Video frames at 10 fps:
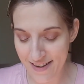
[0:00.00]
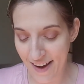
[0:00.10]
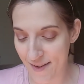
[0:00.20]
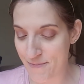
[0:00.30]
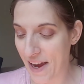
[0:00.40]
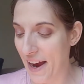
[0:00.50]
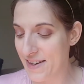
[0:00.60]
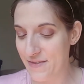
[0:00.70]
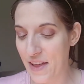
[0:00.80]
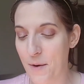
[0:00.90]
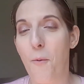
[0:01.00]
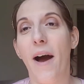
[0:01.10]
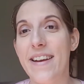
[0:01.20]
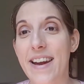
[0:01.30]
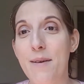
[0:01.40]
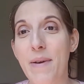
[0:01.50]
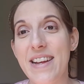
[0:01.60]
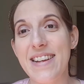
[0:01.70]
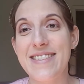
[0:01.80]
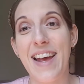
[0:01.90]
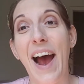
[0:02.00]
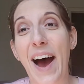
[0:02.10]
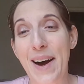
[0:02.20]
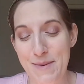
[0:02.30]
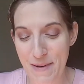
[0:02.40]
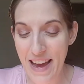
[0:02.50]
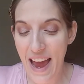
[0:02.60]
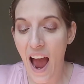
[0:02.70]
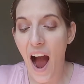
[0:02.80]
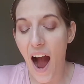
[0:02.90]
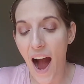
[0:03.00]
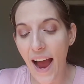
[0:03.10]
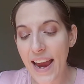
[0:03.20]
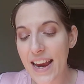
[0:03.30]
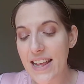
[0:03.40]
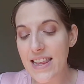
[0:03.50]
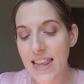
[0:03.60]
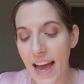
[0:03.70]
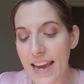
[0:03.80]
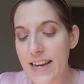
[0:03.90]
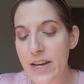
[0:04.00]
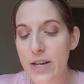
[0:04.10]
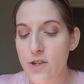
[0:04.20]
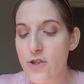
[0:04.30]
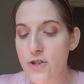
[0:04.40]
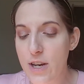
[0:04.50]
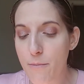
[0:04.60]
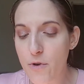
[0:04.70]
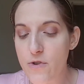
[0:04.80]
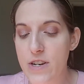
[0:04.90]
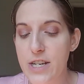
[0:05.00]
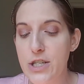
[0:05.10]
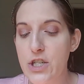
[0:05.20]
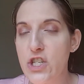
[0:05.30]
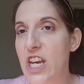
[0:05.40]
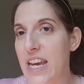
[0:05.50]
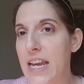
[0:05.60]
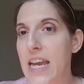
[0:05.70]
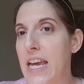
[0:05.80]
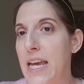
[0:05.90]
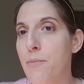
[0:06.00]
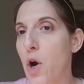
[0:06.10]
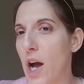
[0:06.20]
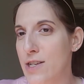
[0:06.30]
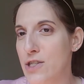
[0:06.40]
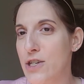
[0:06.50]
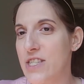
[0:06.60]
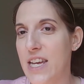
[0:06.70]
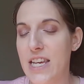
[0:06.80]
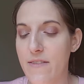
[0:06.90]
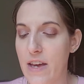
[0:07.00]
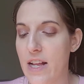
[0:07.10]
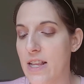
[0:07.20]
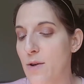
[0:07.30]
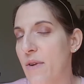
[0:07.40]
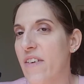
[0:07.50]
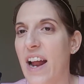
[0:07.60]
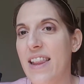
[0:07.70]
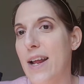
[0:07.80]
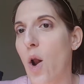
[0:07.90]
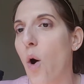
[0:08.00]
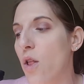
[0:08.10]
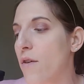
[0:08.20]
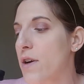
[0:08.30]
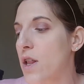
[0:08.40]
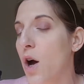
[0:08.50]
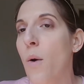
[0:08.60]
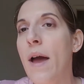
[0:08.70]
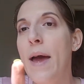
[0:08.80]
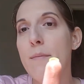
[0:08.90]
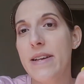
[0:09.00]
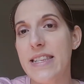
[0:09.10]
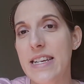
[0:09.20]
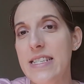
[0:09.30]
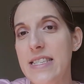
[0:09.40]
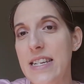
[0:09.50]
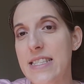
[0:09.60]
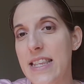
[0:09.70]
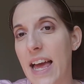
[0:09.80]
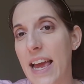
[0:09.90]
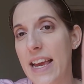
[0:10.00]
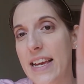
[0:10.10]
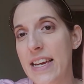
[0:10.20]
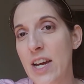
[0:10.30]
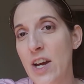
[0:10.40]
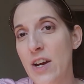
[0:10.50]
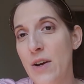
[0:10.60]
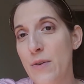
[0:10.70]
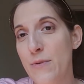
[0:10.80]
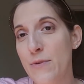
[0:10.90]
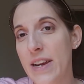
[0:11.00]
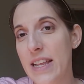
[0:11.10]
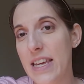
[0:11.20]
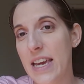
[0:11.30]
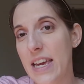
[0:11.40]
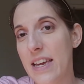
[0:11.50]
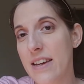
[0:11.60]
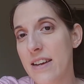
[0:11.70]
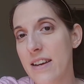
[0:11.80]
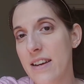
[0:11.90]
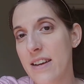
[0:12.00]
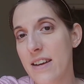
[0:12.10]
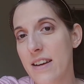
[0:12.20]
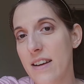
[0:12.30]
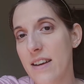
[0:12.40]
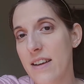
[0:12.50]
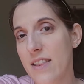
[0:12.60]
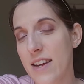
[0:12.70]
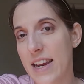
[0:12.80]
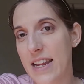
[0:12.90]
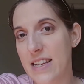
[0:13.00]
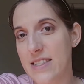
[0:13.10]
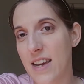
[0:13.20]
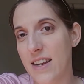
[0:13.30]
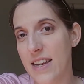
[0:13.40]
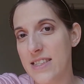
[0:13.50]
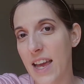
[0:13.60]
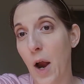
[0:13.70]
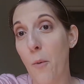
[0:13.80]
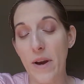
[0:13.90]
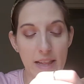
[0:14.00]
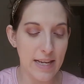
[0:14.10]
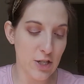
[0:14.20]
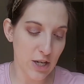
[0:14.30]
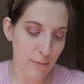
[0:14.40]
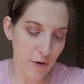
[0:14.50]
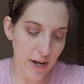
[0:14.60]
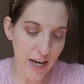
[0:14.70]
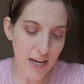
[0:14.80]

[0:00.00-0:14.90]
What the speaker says: I'm kind of like, why did I pick this up? I like shimmery, sheeny bronzers that give you a little bit of kind of like all over glow, but this is like really, look at it in the sun, it's like really shimmery.